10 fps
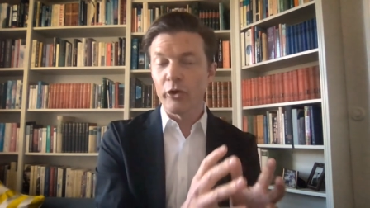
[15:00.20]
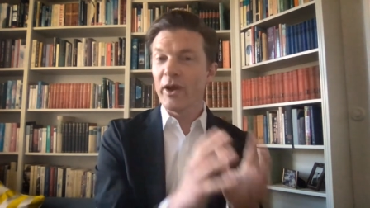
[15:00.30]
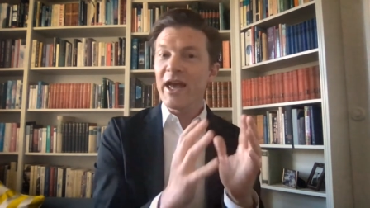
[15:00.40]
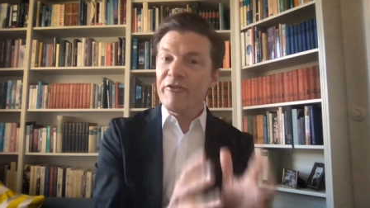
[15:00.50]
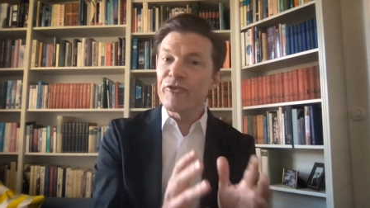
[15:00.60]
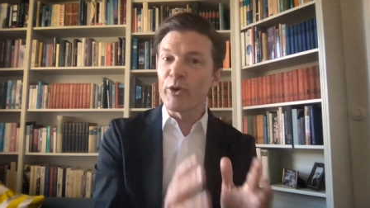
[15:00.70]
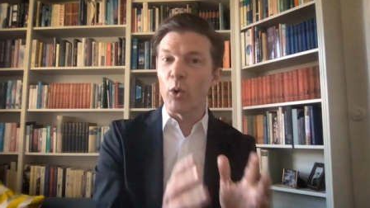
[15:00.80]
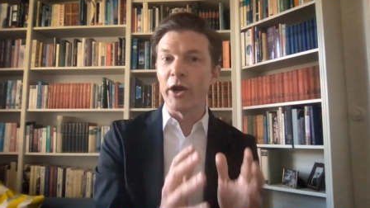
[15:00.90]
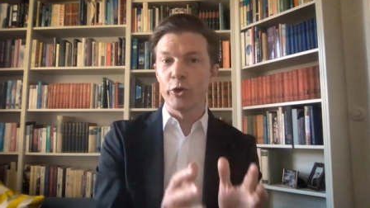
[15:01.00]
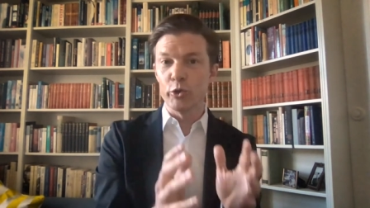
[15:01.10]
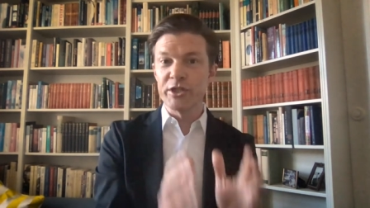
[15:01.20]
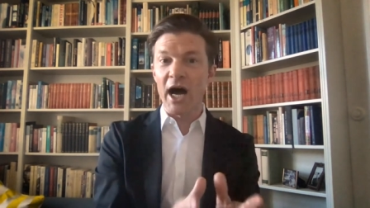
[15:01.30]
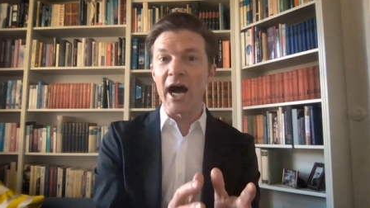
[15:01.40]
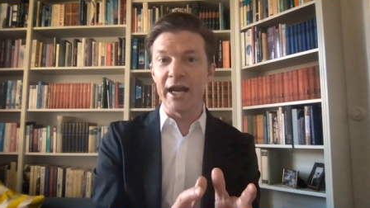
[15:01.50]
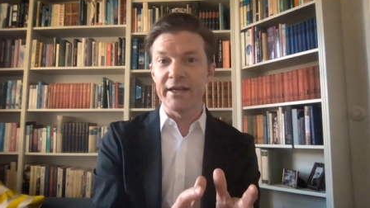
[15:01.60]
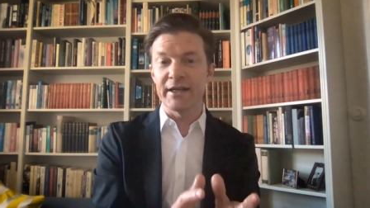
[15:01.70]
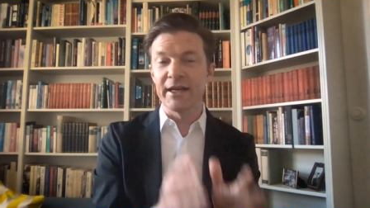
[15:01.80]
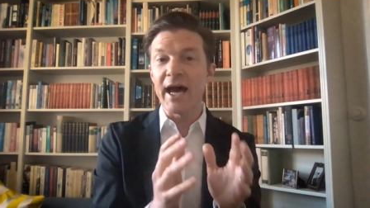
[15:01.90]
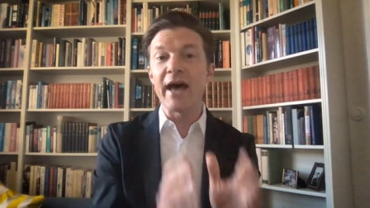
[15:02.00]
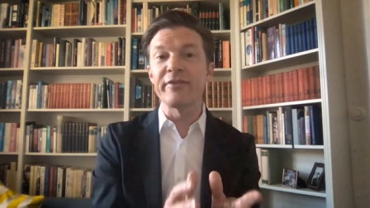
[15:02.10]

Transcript: So everyone who died and